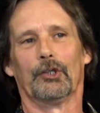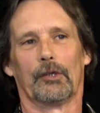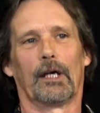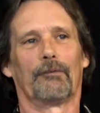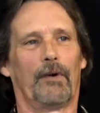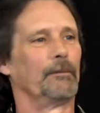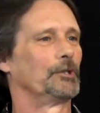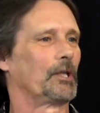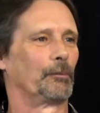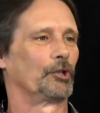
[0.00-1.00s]
you got to find me
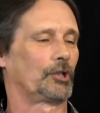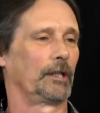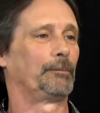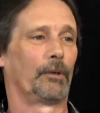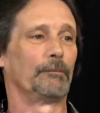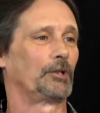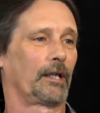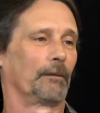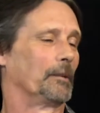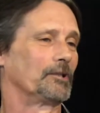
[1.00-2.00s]
somewhere to sleep, or I'm
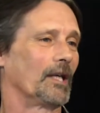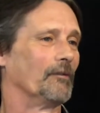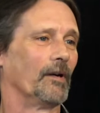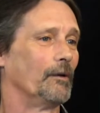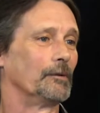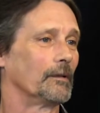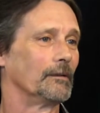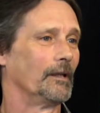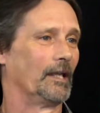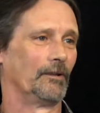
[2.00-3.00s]
checking myself out.
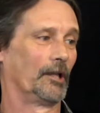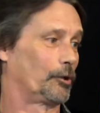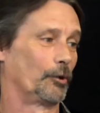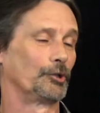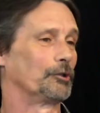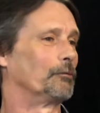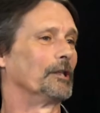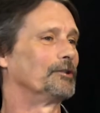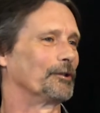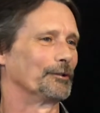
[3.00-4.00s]
And there goes your
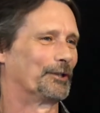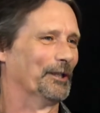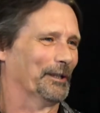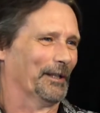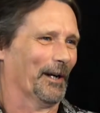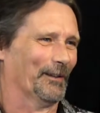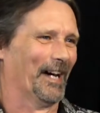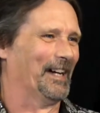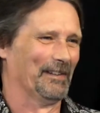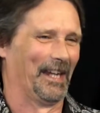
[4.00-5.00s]
research. You know,
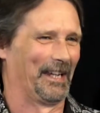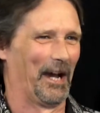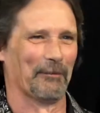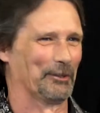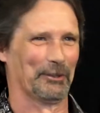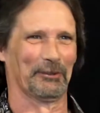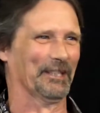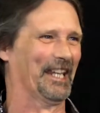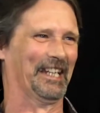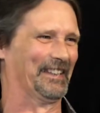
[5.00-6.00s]
like I was
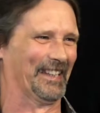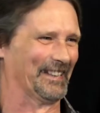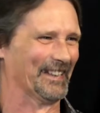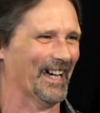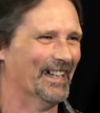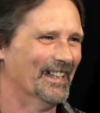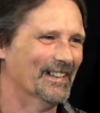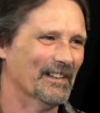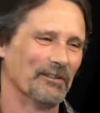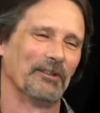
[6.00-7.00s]
using anything
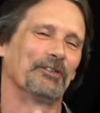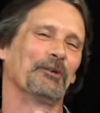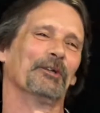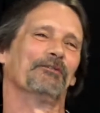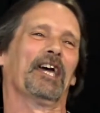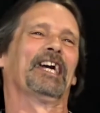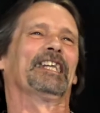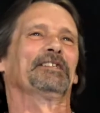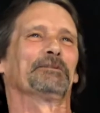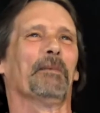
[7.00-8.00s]
to
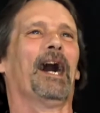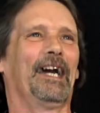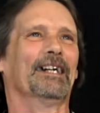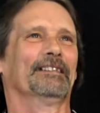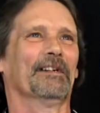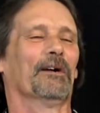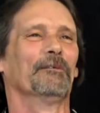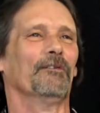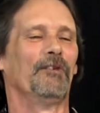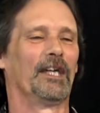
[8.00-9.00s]
advantage my, you know,
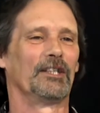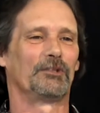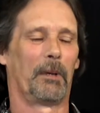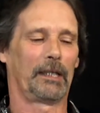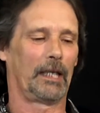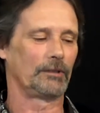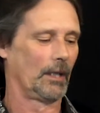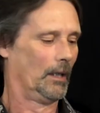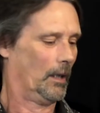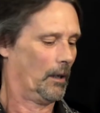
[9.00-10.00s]
advantage my case.
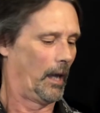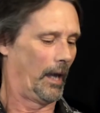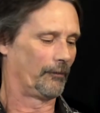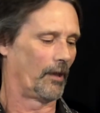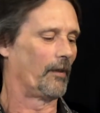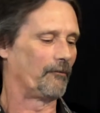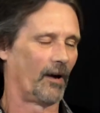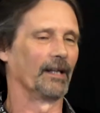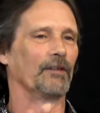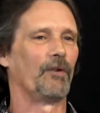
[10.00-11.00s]
And then they
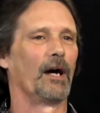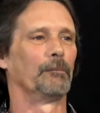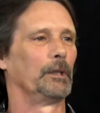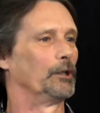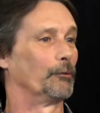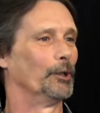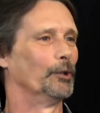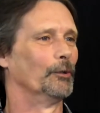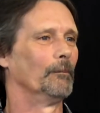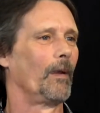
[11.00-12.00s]
finally found me a
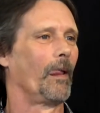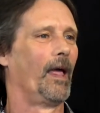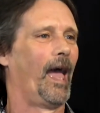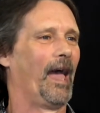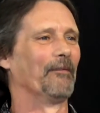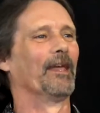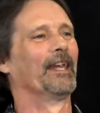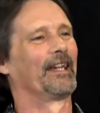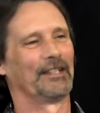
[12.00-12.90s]
room, and then